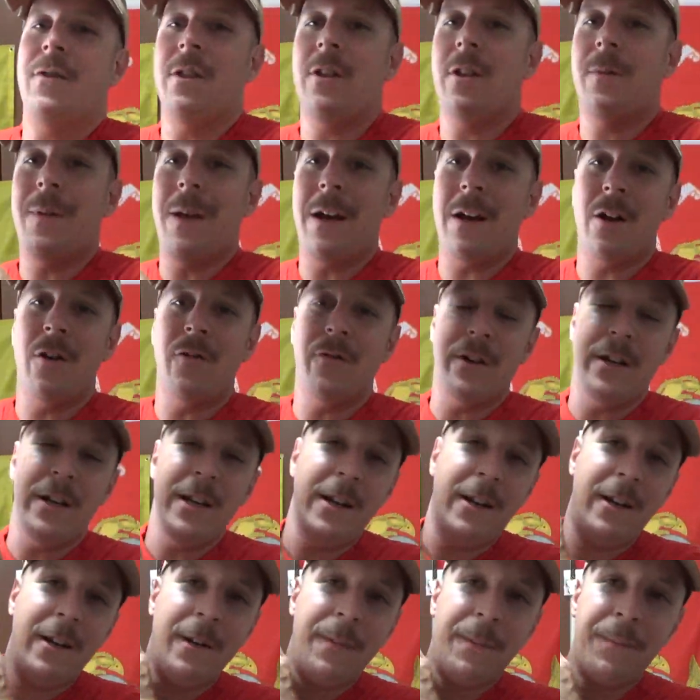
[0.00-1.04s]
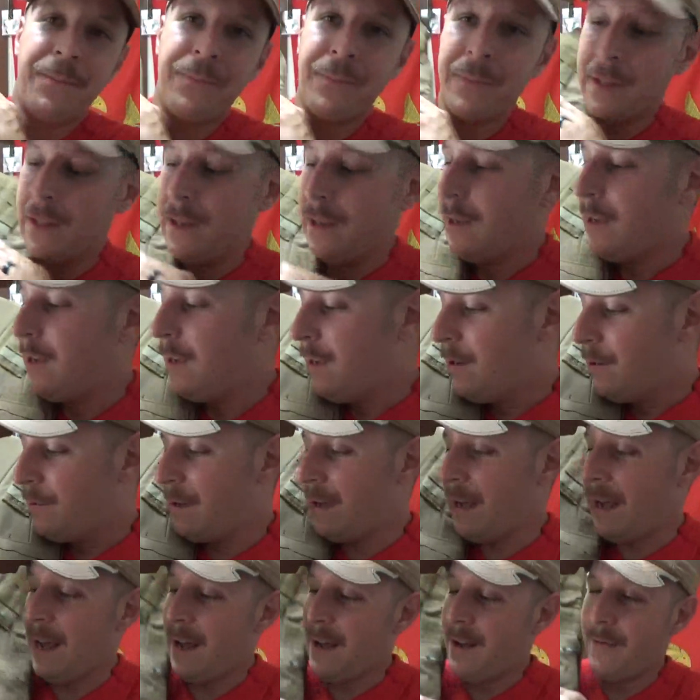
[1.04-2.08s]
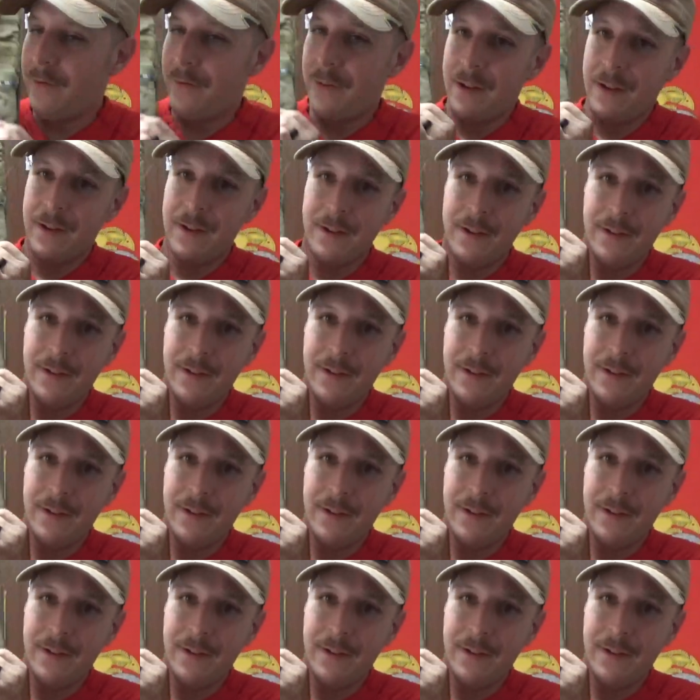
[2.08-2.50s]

you look back over here, we have